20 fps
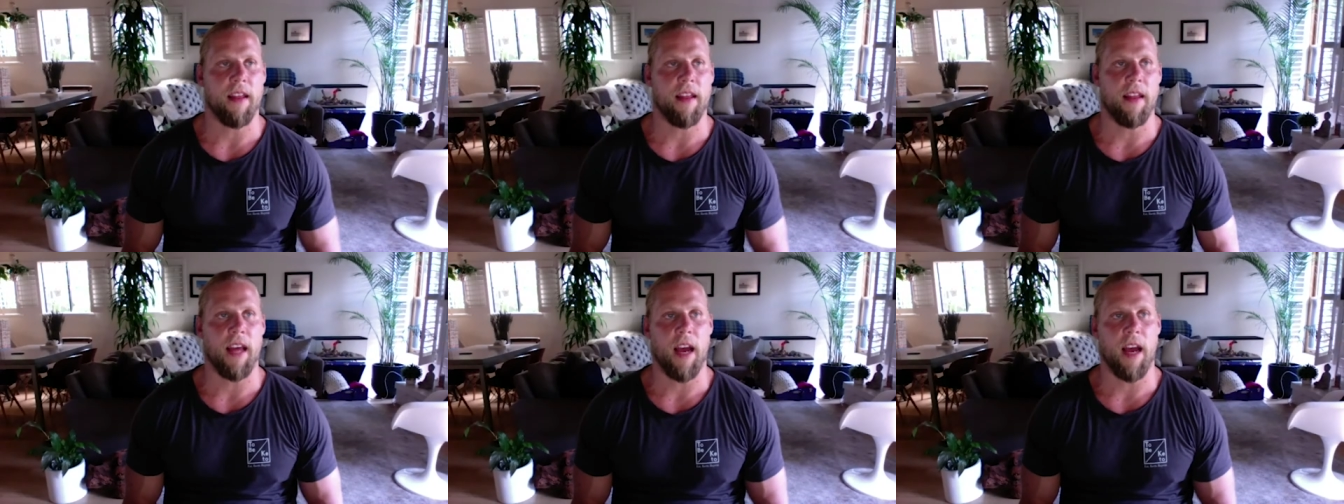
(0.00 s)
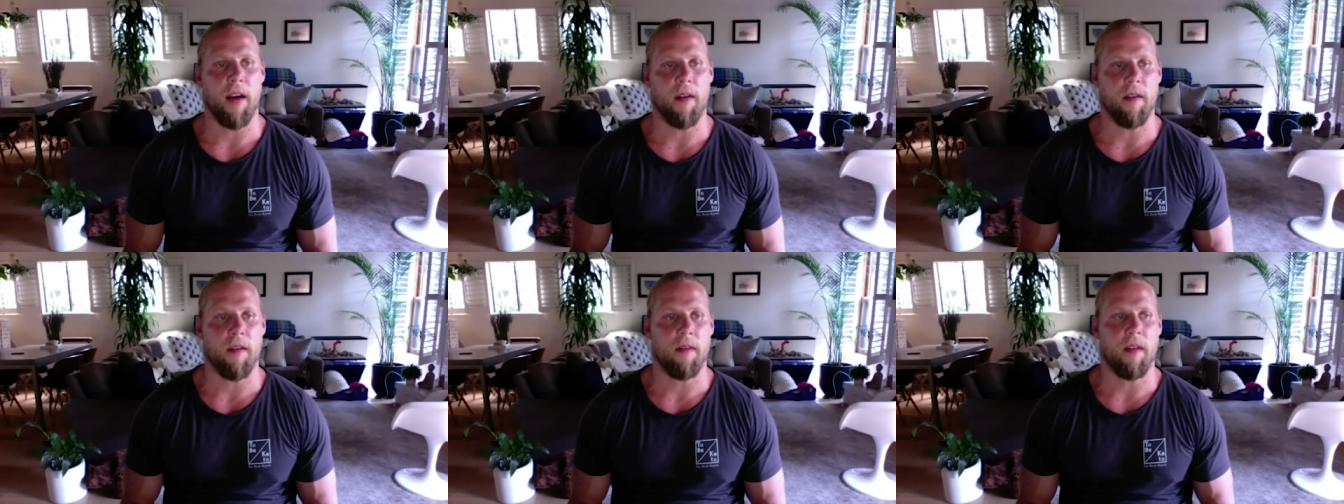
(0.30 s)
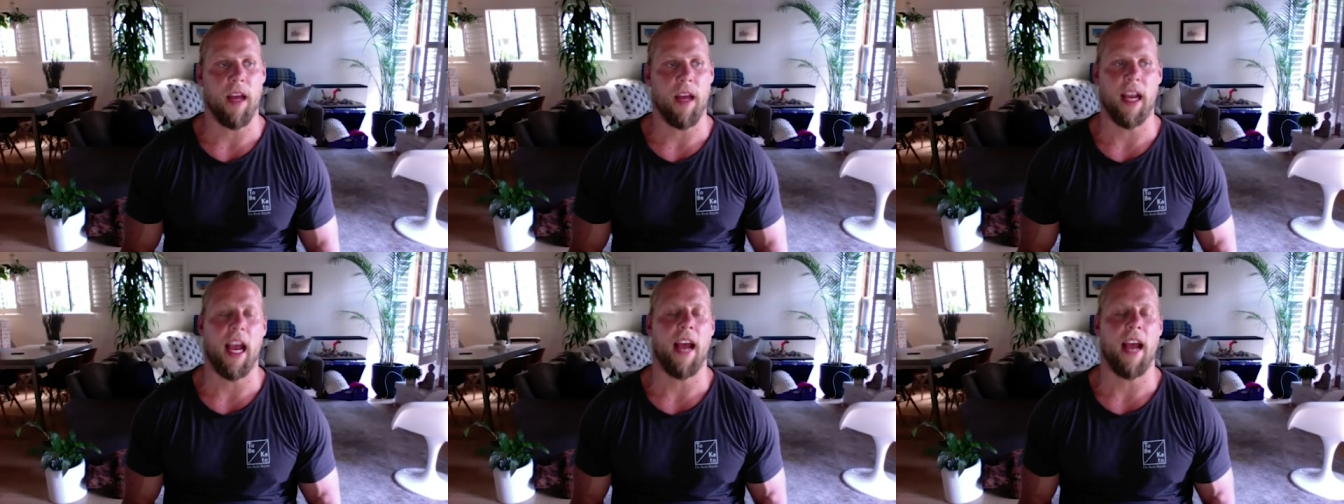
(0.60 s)
that
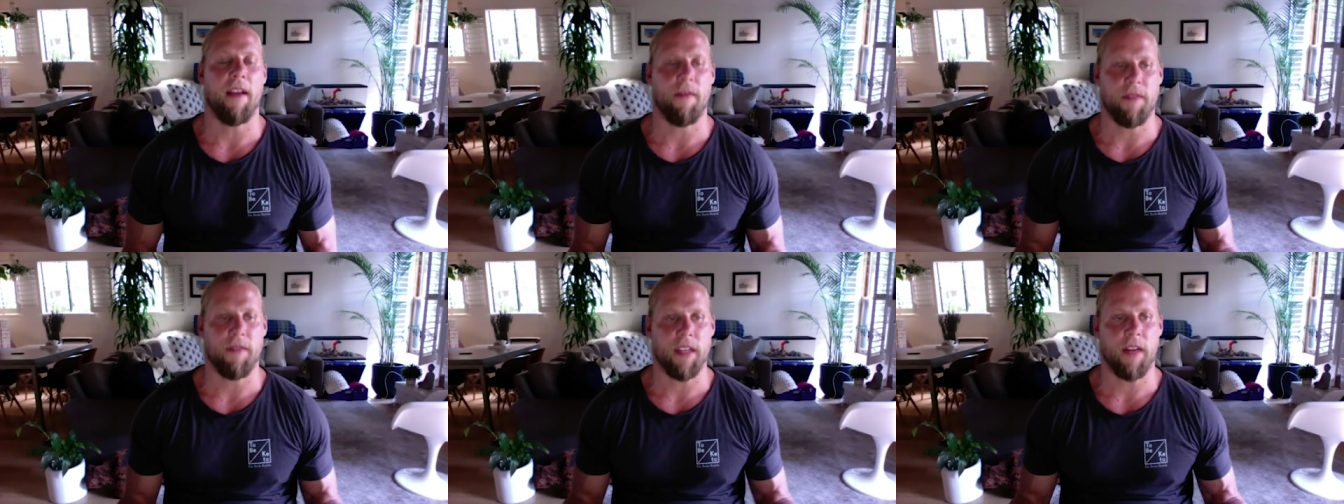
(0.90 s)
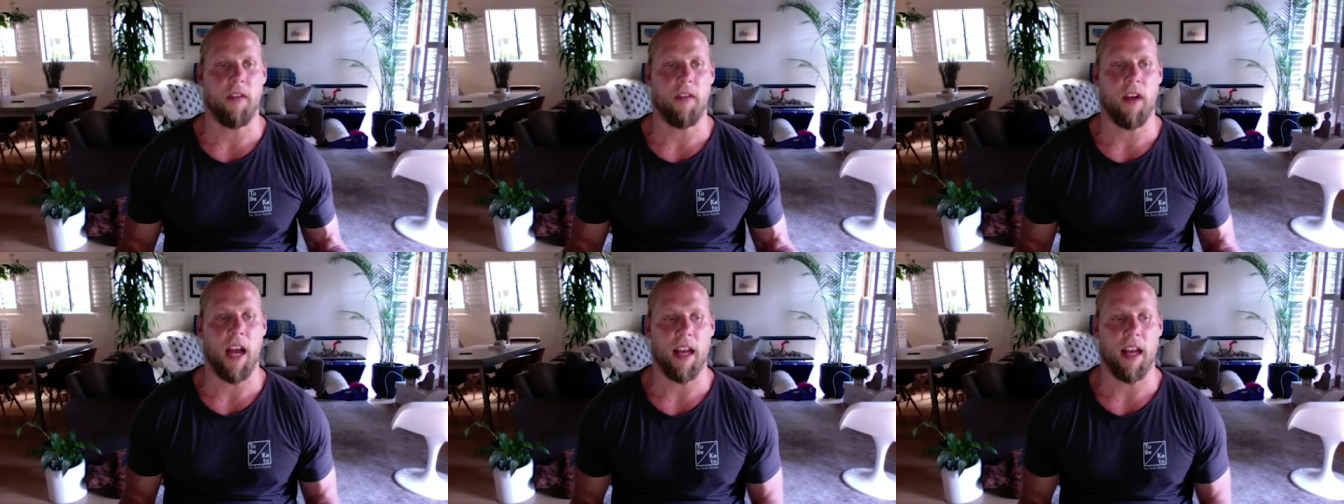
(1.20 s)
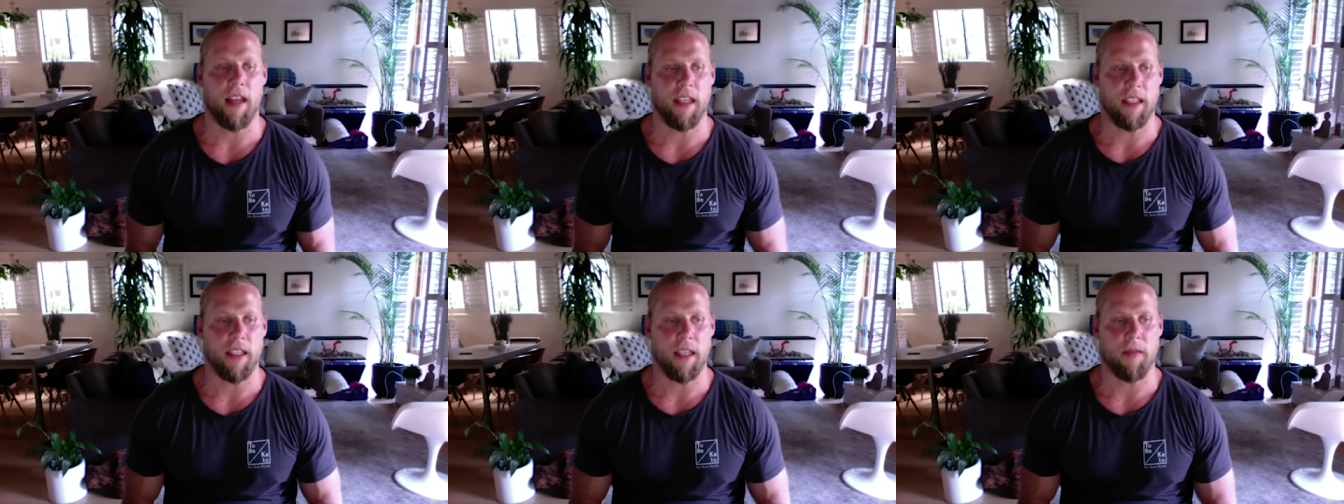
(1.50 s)
like I have several
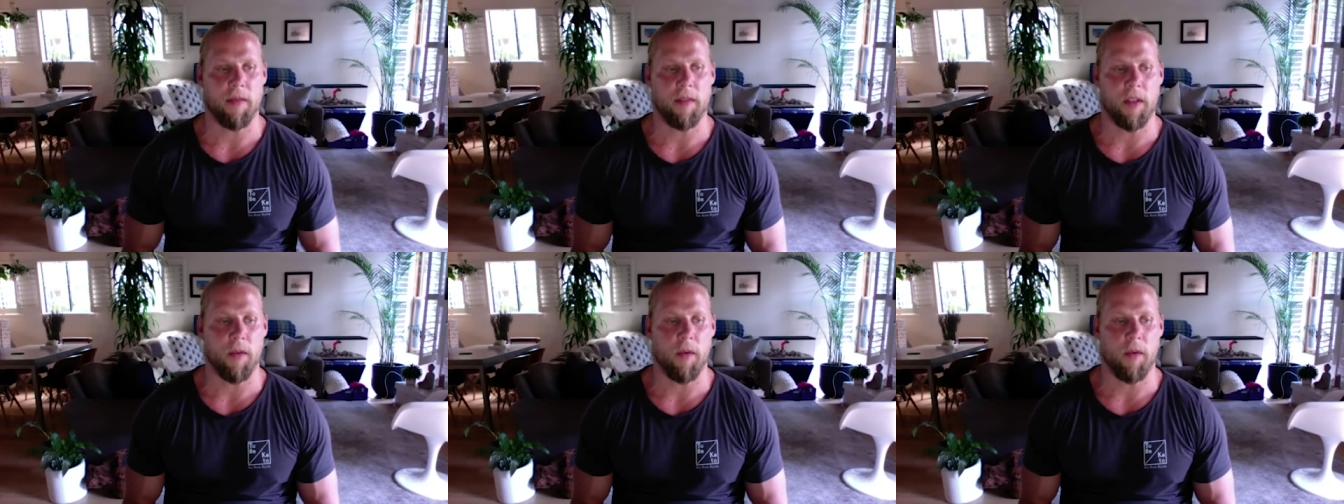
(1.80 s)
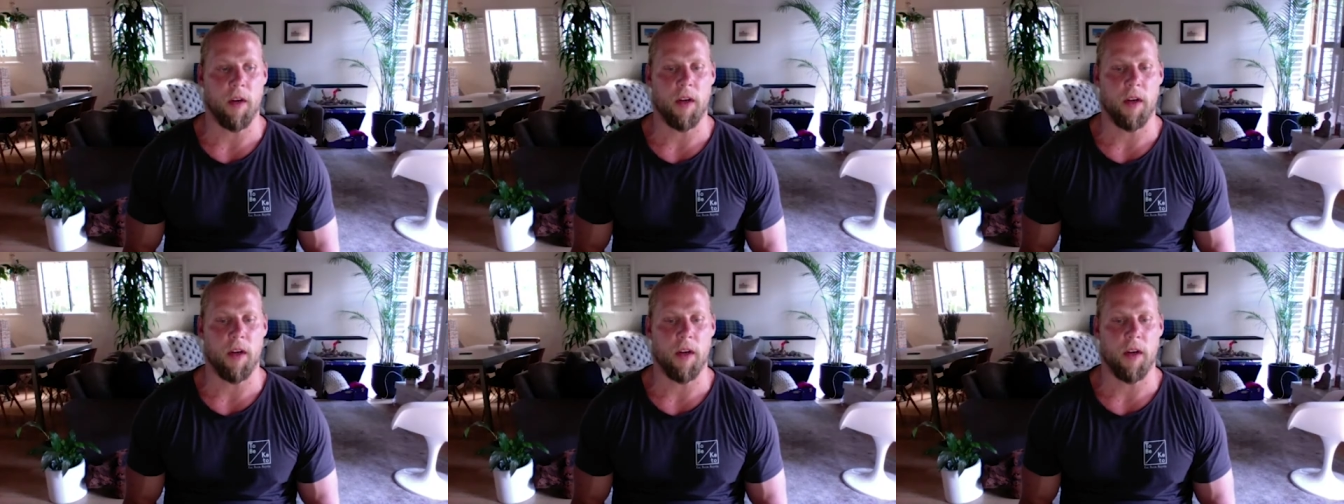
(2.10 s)
athletes I'm still working